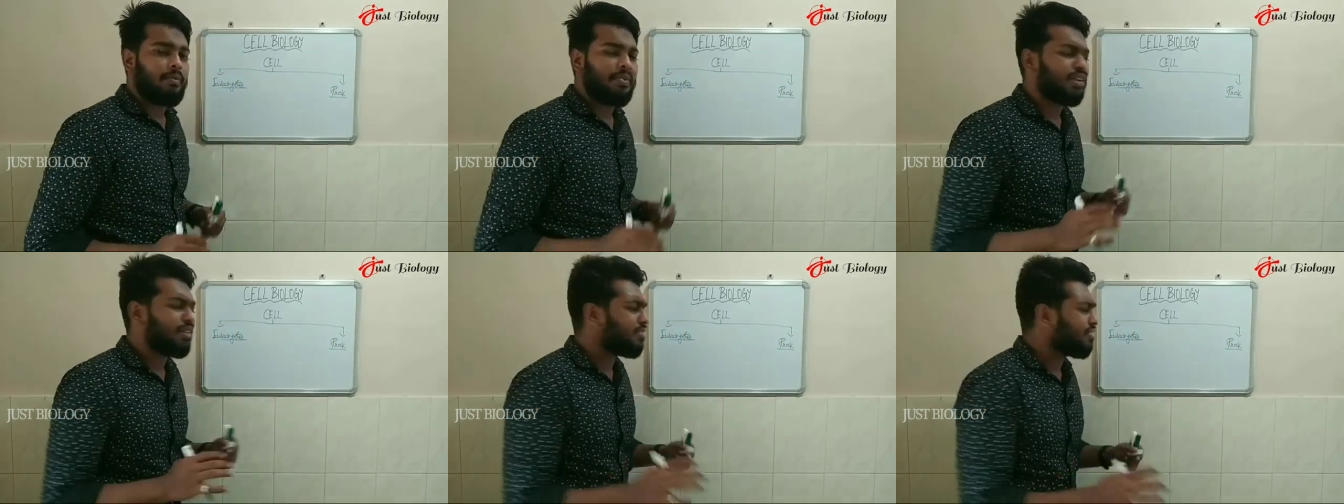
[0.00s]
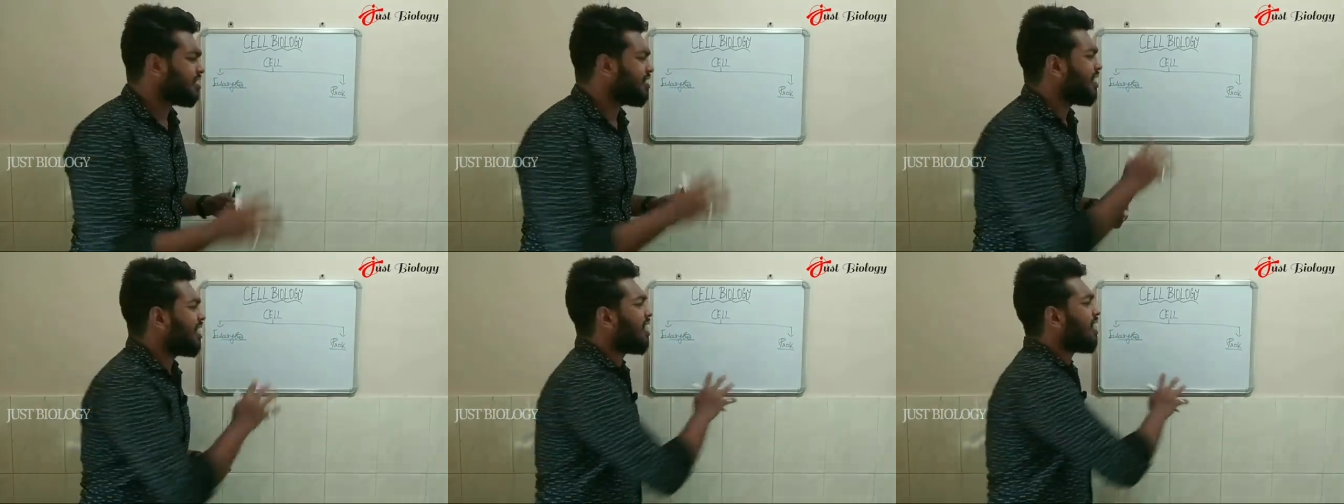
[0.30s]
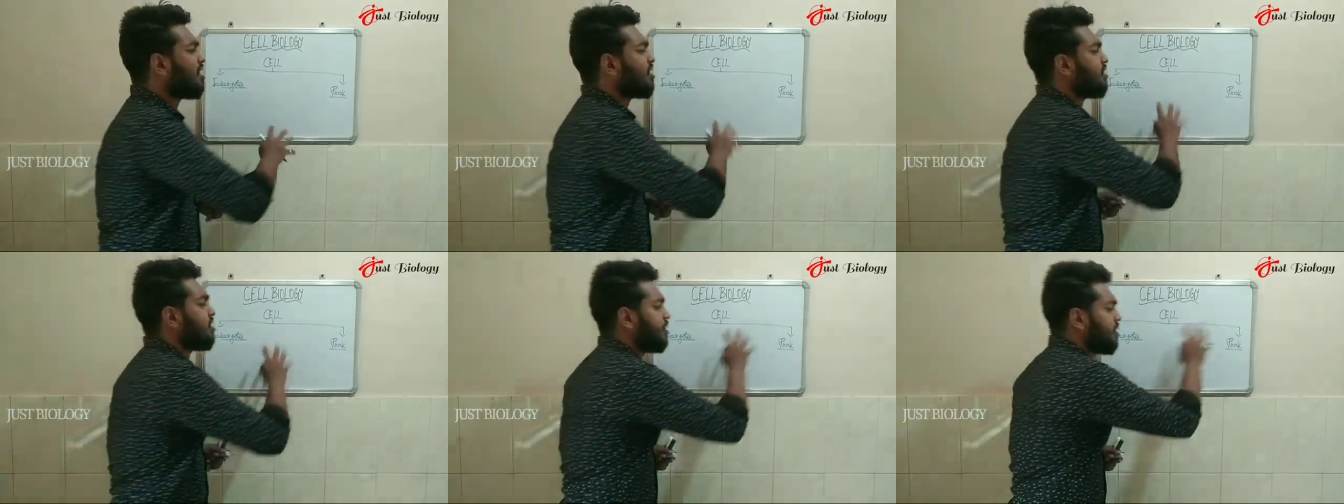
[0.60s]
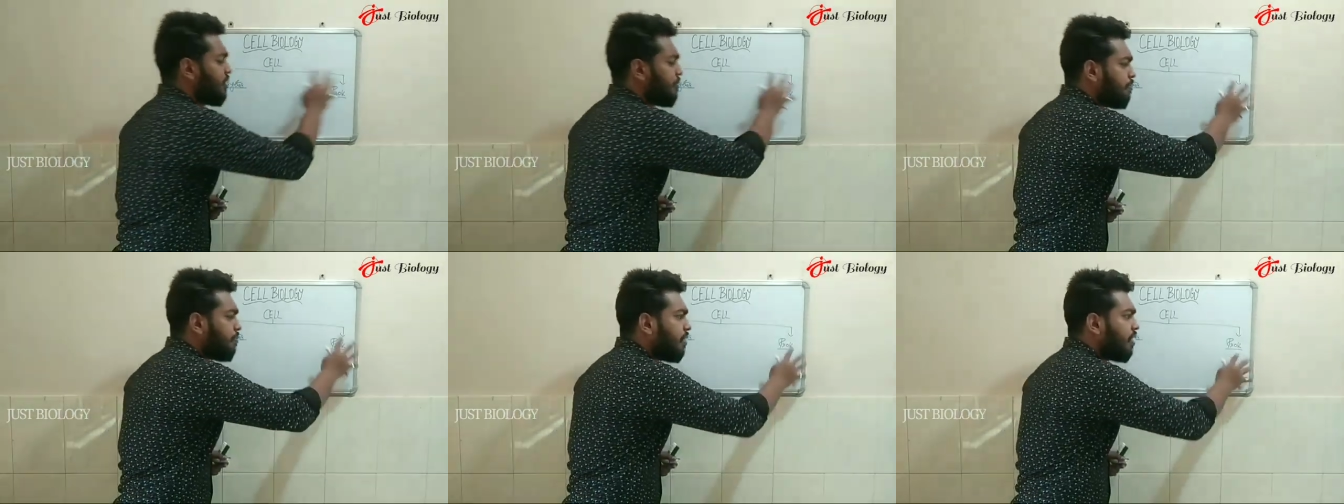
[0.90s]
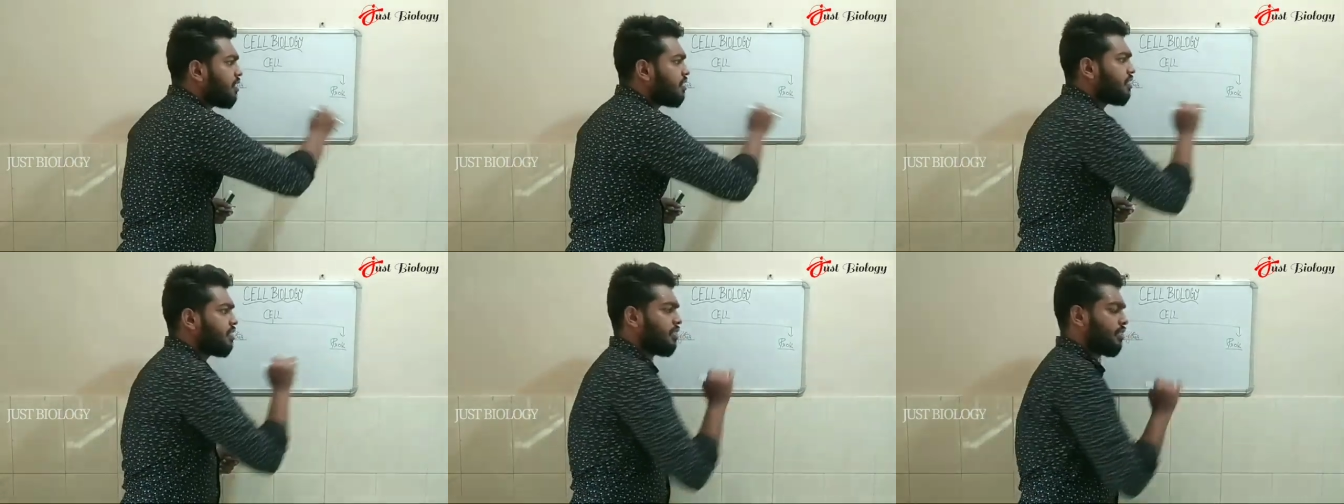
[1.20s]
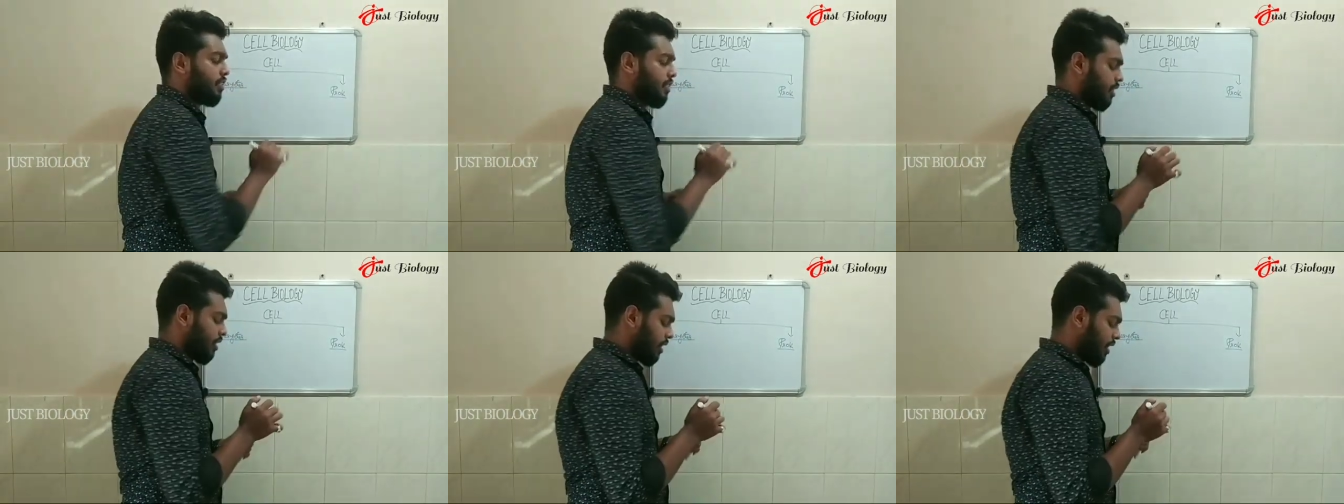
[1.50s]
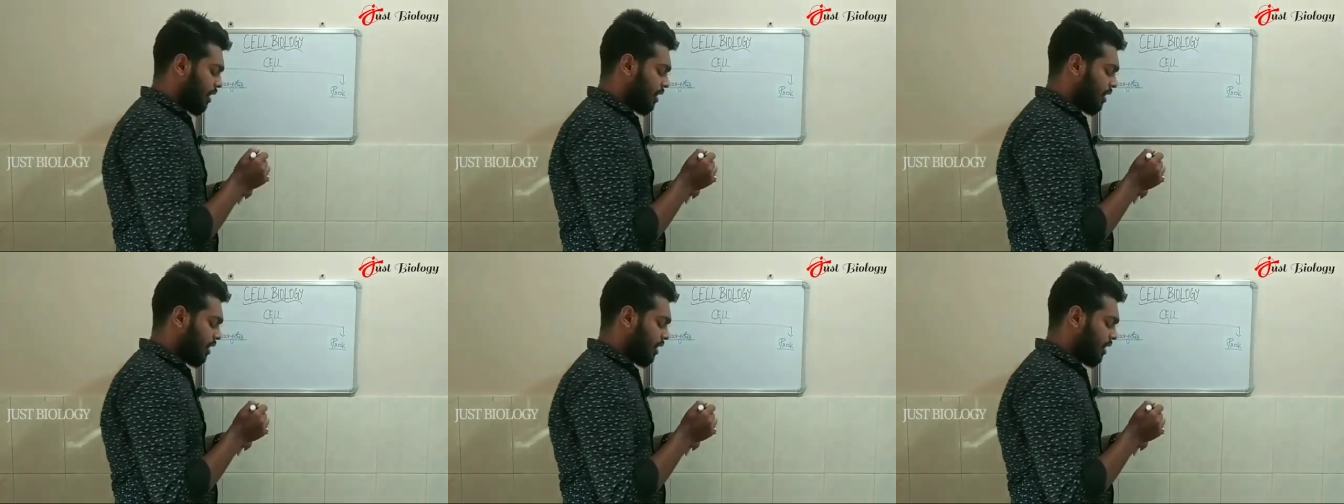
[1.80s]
because they are the simplest cell